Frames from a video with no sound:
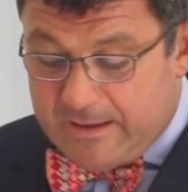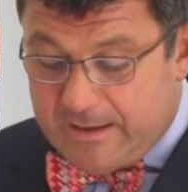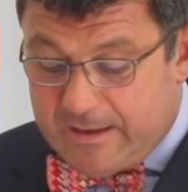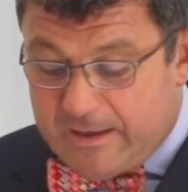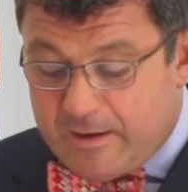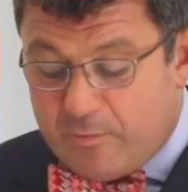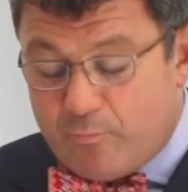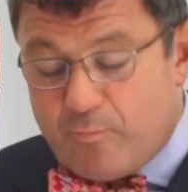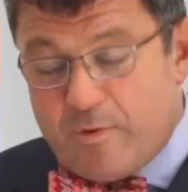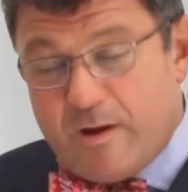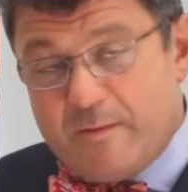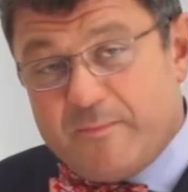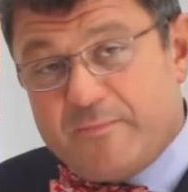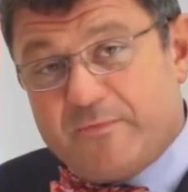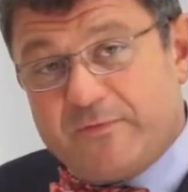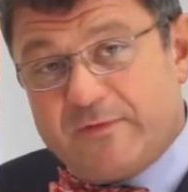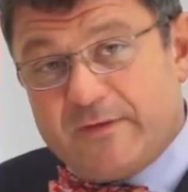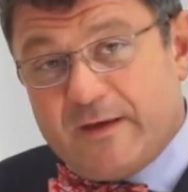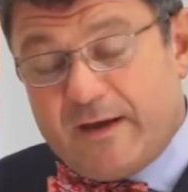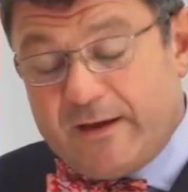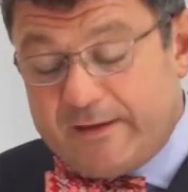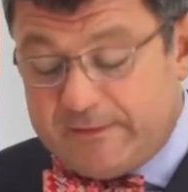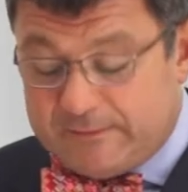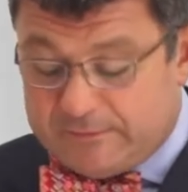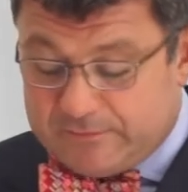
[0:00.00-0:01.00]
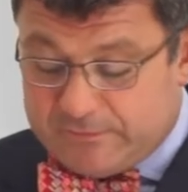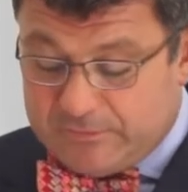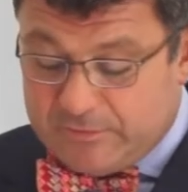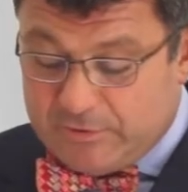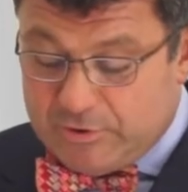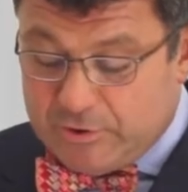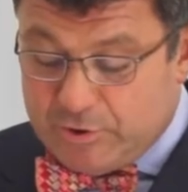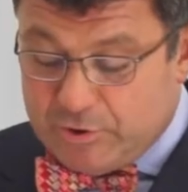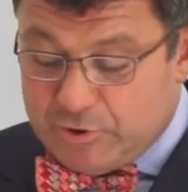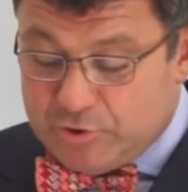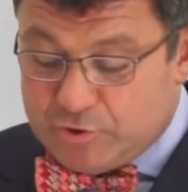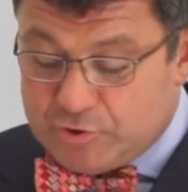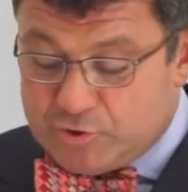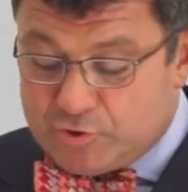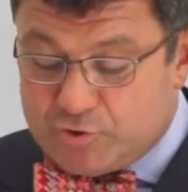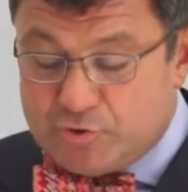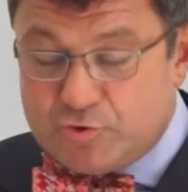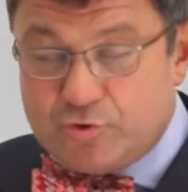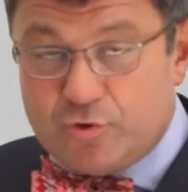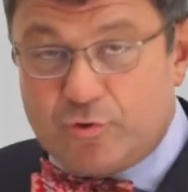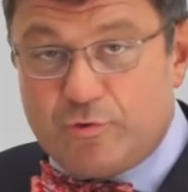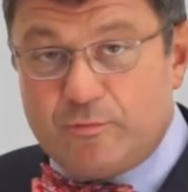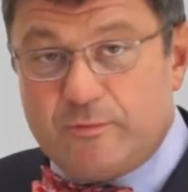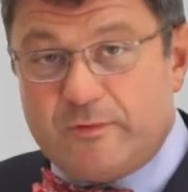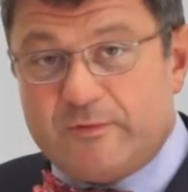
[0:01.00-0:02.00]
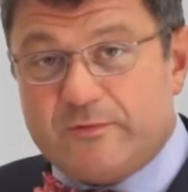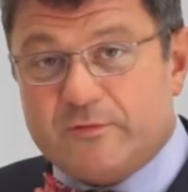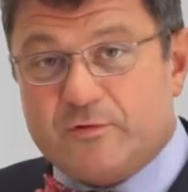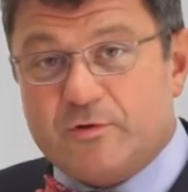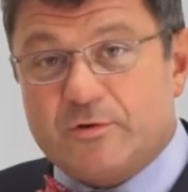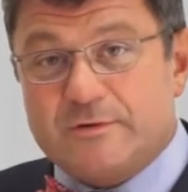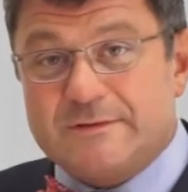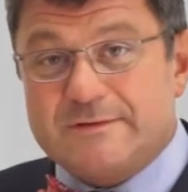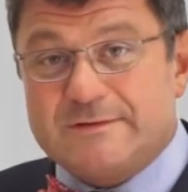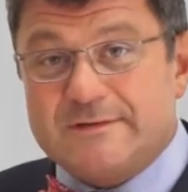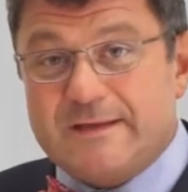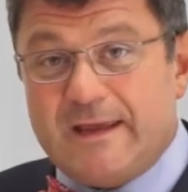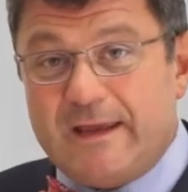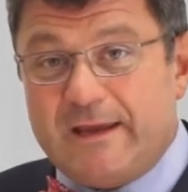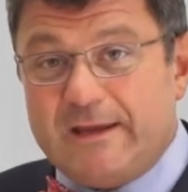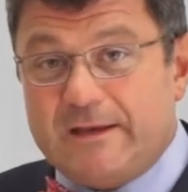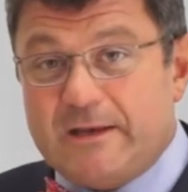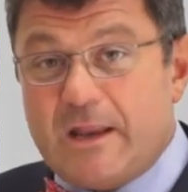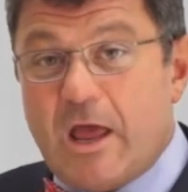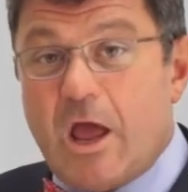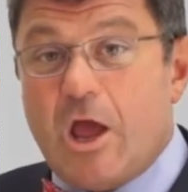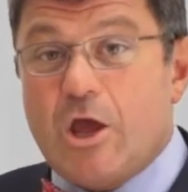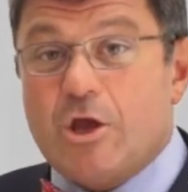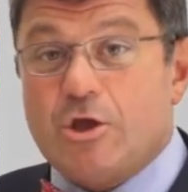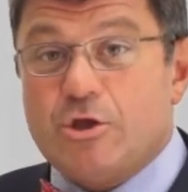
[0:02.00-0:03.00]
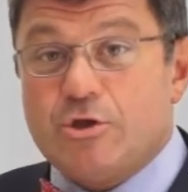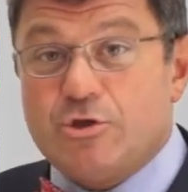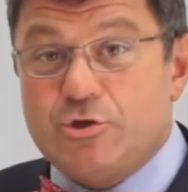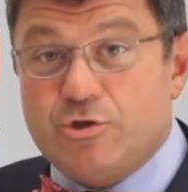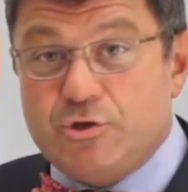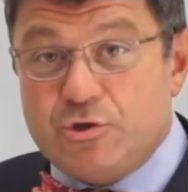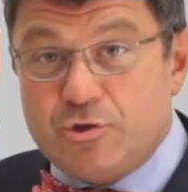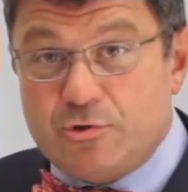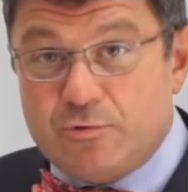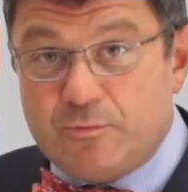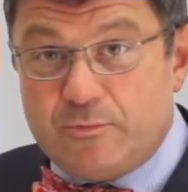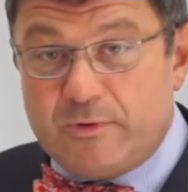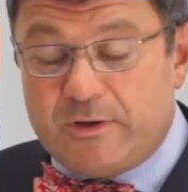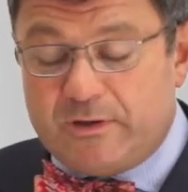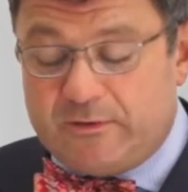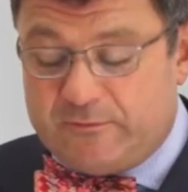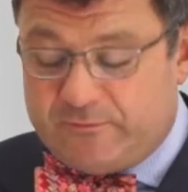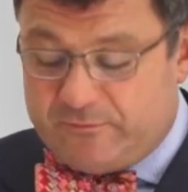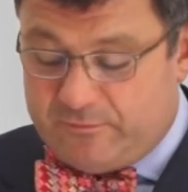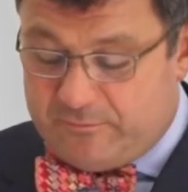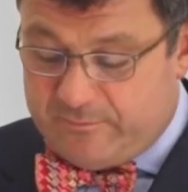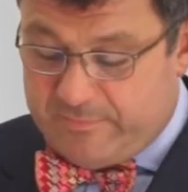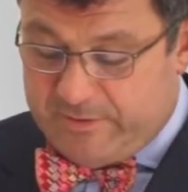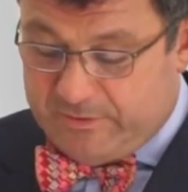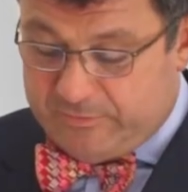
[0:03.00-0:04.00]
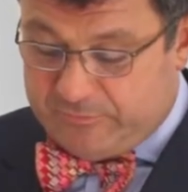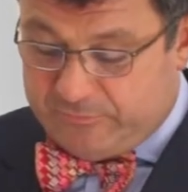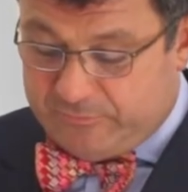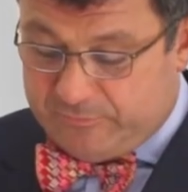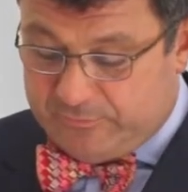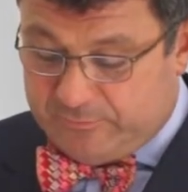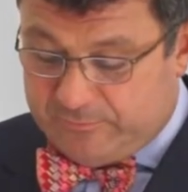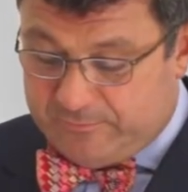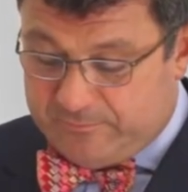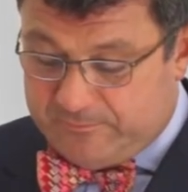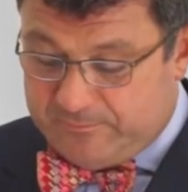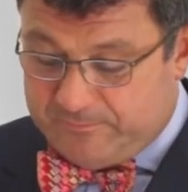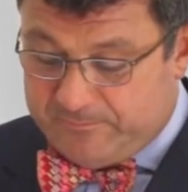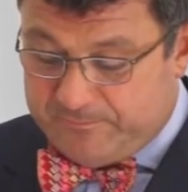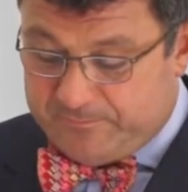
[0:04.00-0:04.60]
A website should always contain new information.